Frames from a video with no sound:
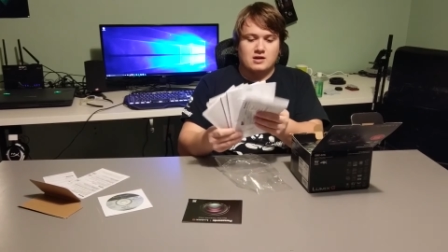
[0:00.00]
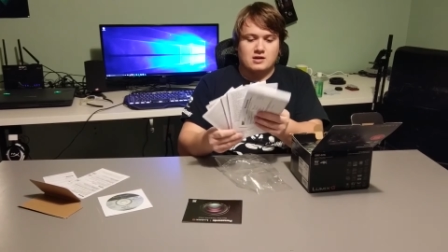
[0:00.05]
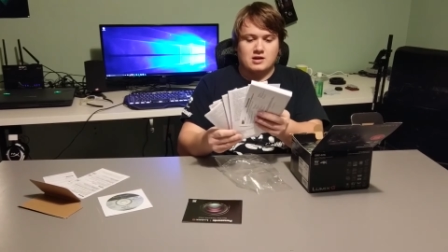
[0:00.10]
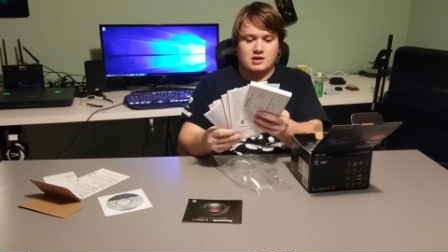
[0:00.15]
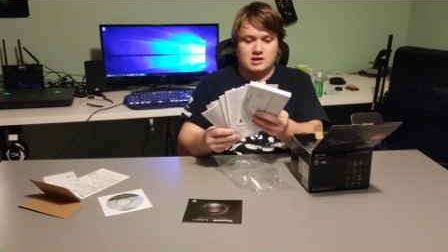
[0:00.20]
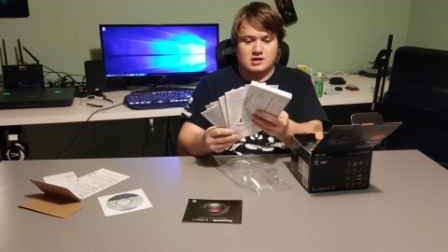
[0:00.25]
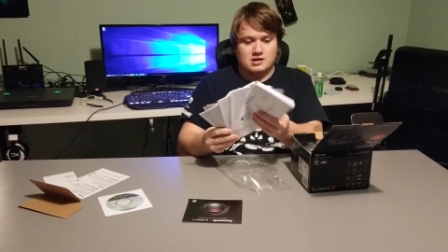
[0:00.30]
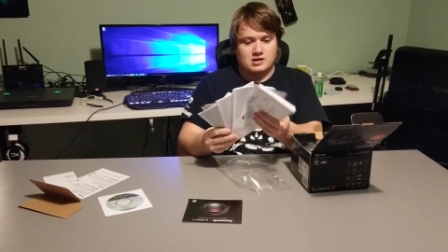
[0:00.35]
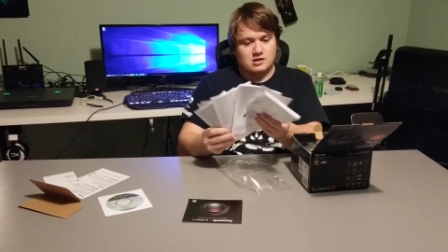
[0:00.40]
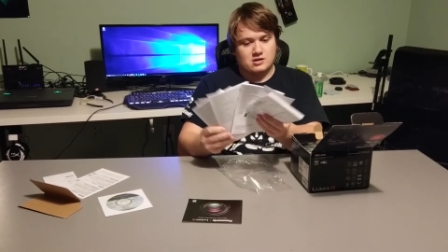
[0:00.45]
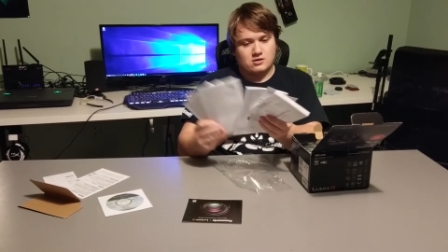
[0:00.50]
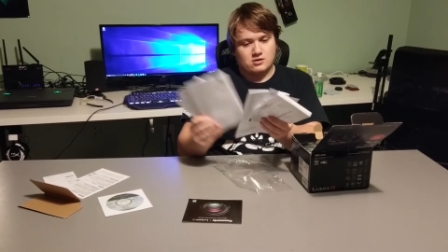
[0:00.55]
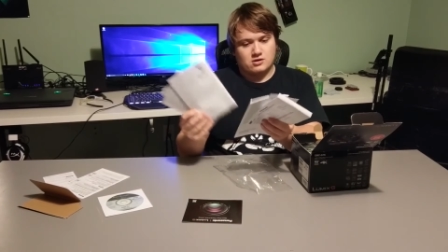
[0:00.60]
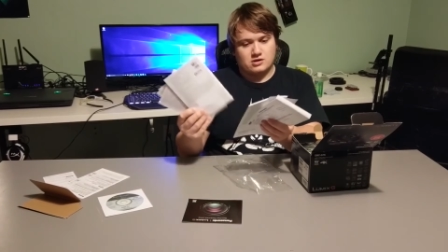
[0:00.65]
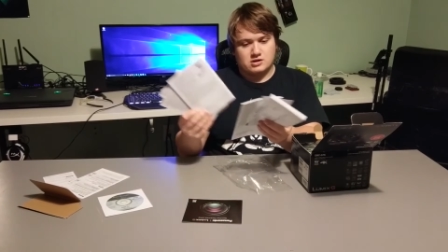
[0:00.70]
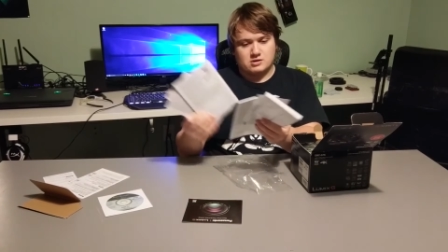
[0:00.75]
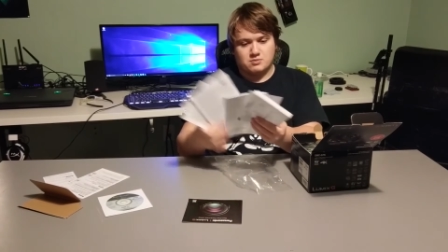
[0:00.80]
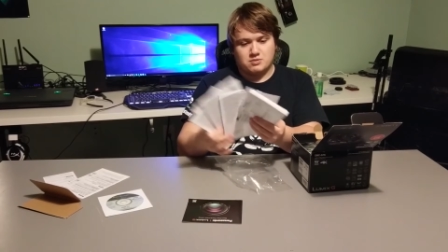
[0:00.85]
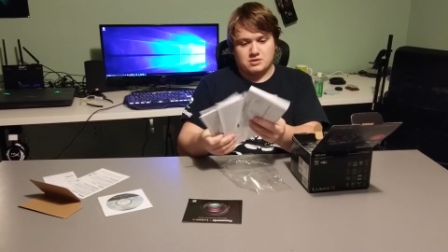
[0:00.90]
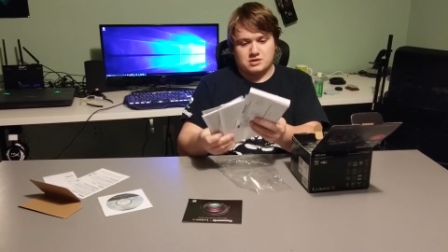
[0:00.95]
Nothing that
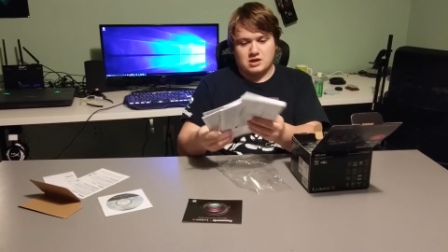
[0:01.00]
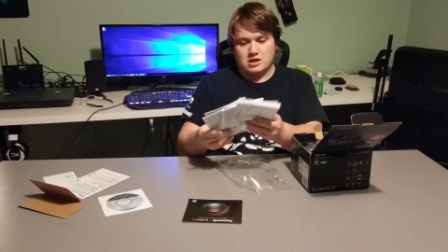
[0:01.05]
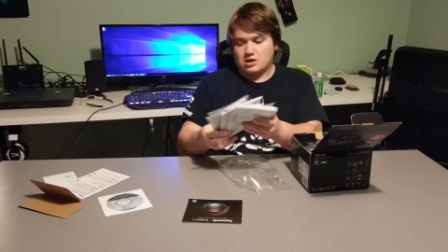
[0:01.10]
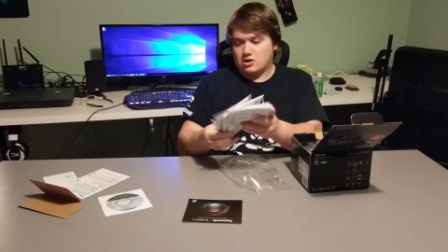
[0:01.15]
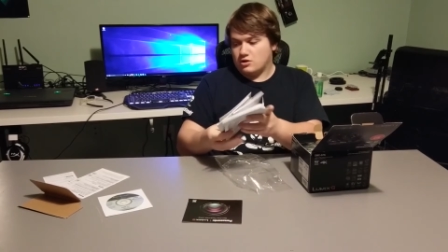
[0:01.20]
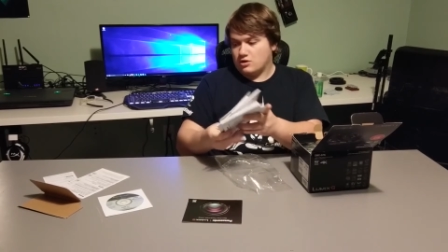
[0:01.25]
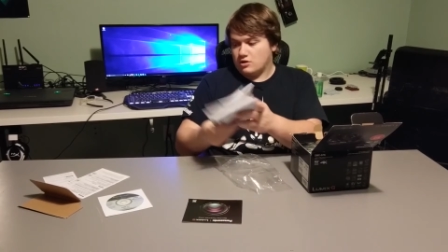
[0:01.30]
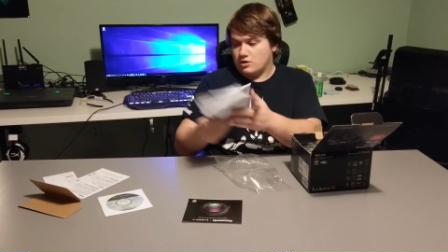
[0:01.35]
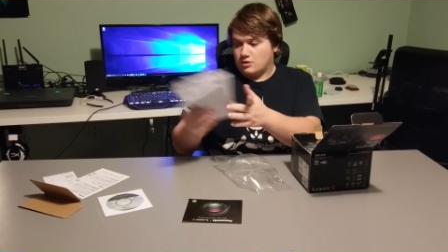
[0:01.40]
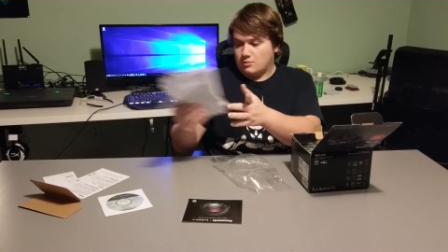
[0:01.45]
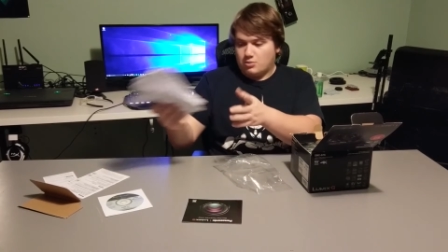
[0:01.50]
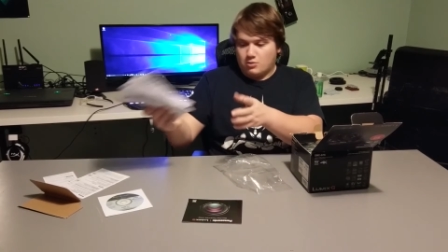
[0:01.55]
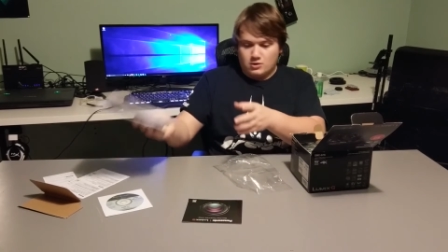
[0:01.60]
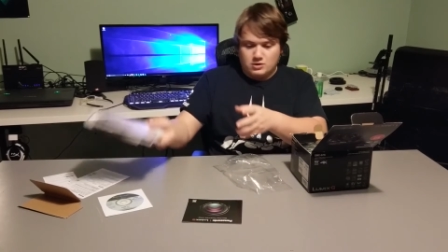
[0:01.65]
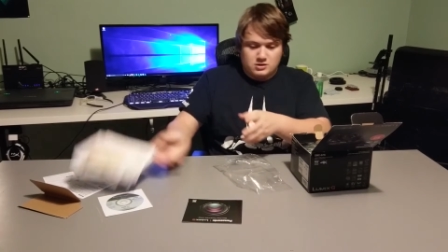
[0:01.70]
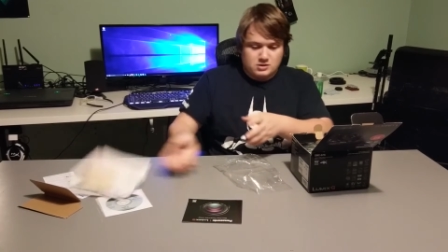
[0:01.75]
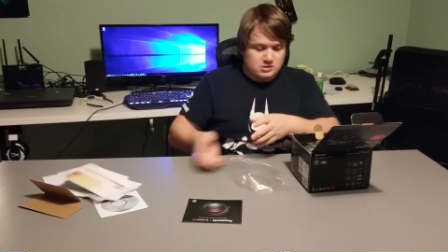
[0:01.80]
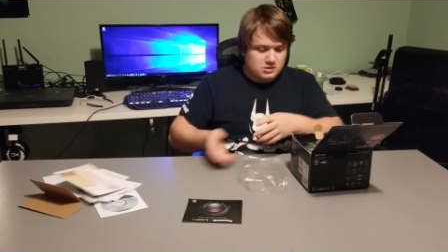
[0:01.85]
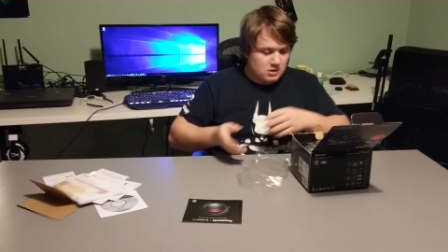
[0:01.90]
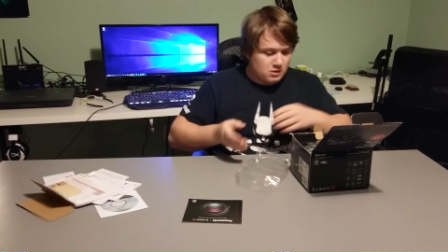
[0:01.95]
looks particularly
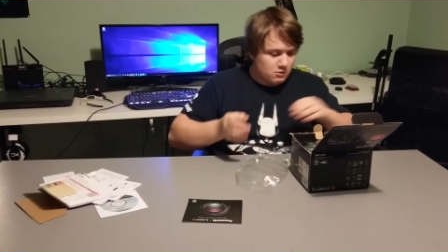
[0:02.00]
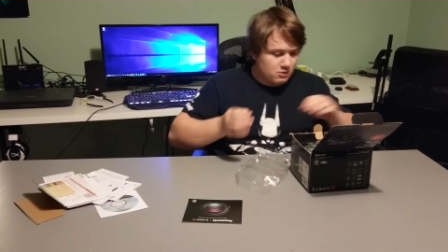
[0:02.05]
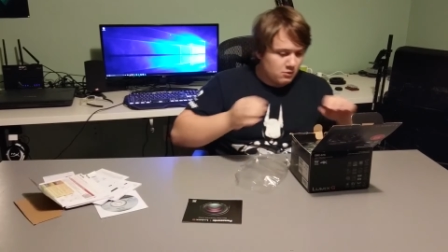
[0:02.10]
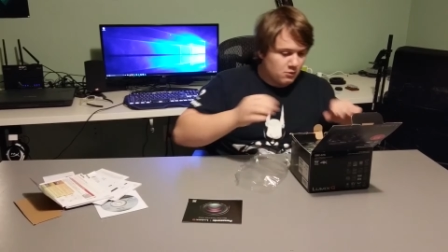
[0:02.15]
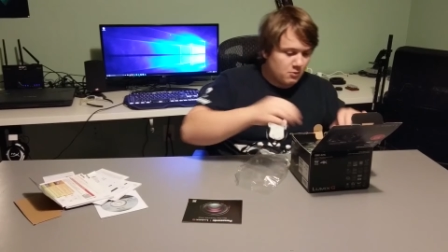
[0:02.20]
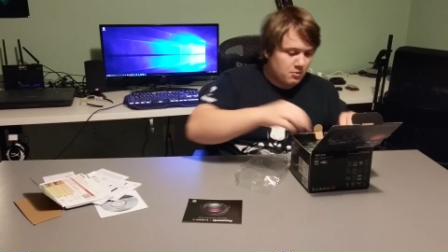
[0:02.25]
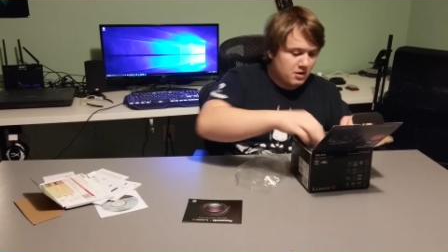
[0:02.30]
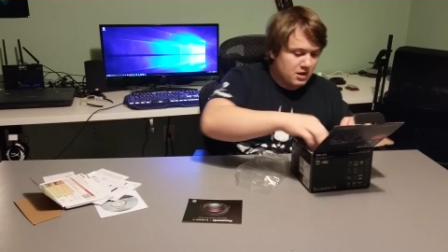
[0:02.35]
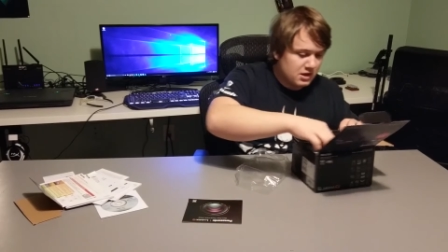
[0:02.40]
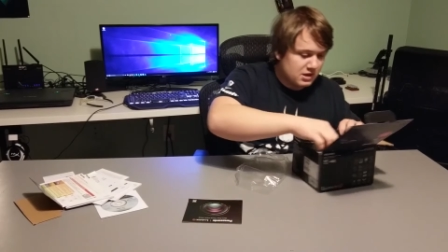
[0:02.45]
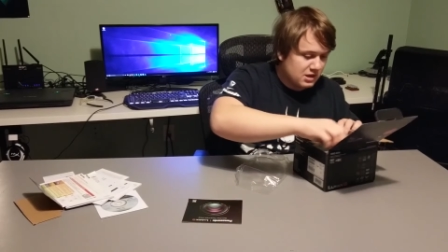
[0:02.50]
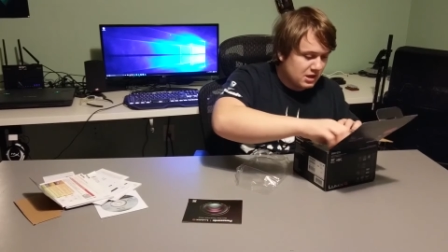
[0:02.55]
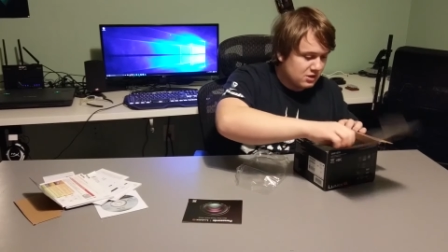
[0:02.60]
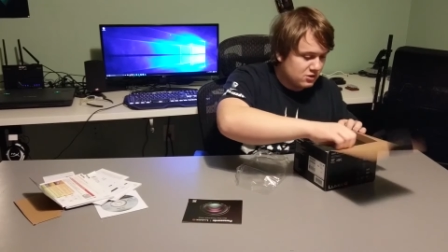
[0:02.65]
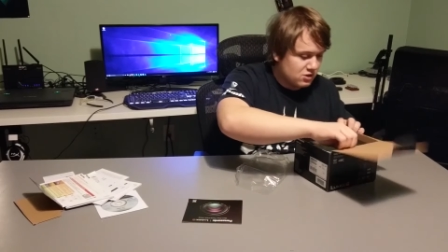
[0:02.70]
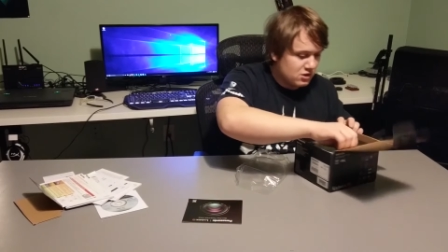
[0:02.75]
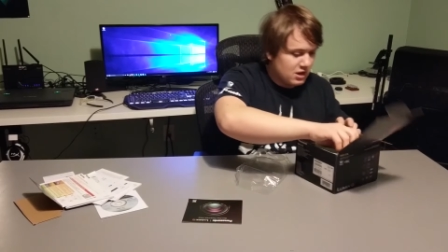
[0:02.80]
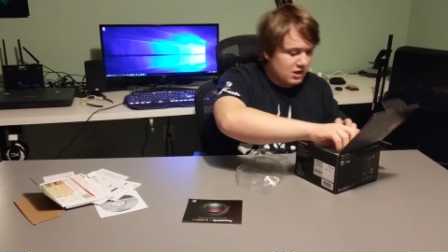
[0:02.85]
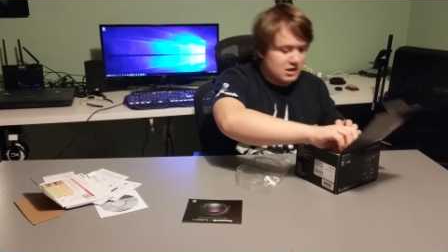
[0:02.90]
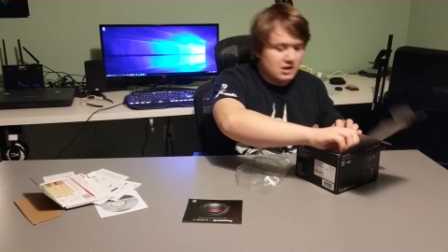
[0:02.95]
important, so we won't pay
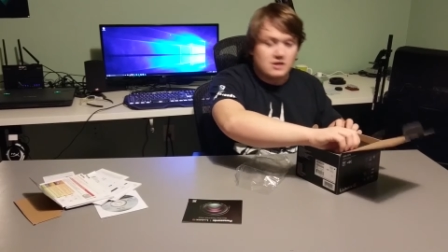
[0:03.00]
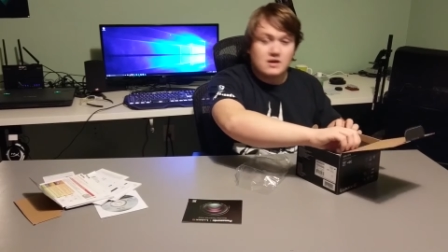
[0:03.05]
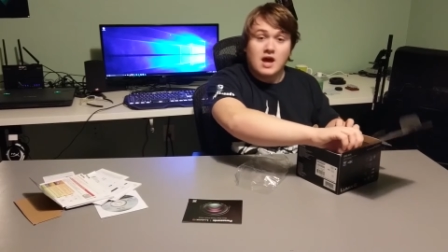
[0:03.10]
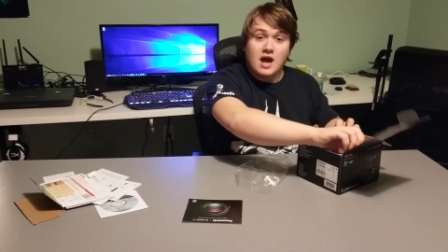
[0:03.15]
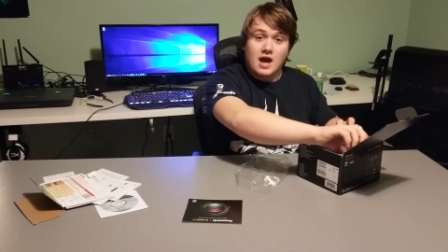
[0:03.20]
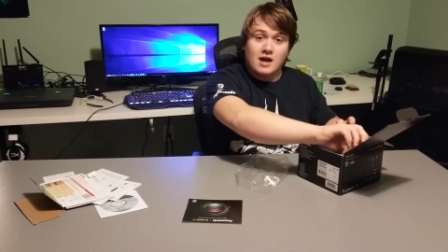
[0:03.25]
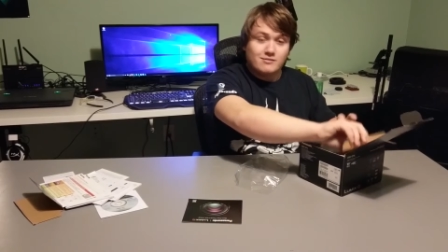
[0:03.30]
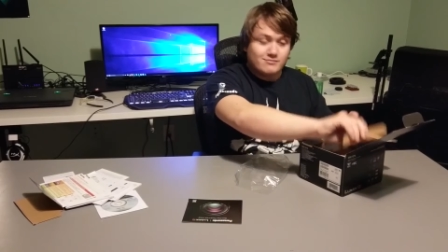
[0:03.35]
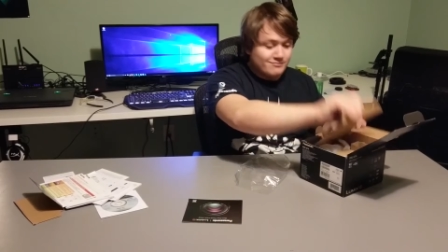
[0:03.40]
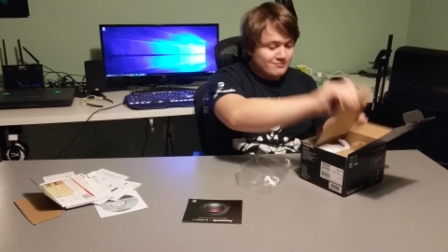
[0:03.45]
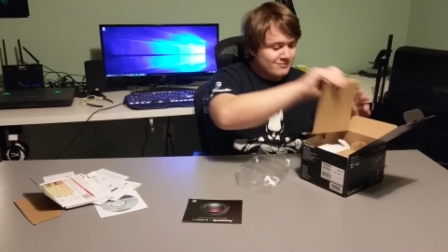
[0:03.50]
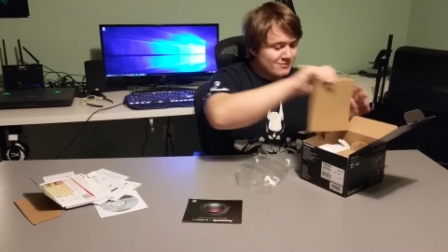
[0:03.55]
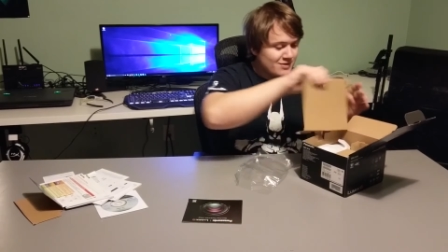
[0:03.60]
attention to any of that.